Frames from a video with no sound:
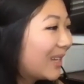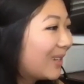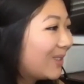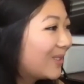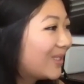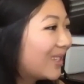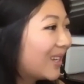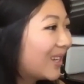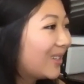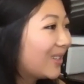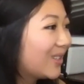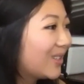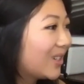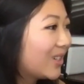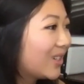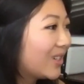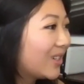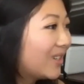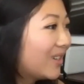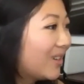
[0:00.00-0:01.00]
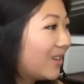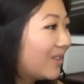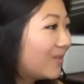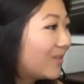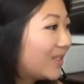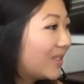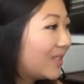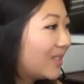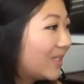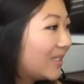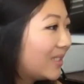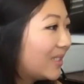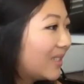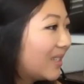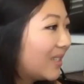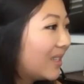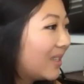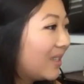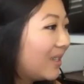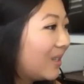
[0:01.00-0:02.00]
outside your current offices
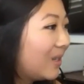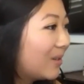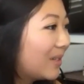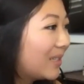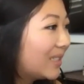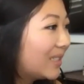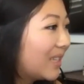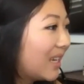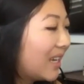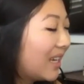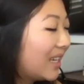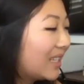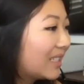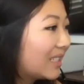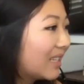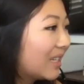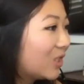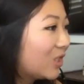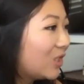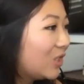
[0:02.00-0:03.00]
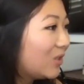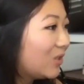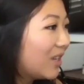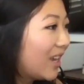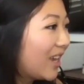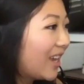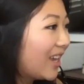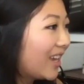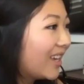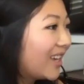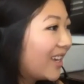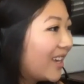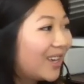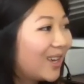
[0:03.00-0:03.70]
in the USA/UK,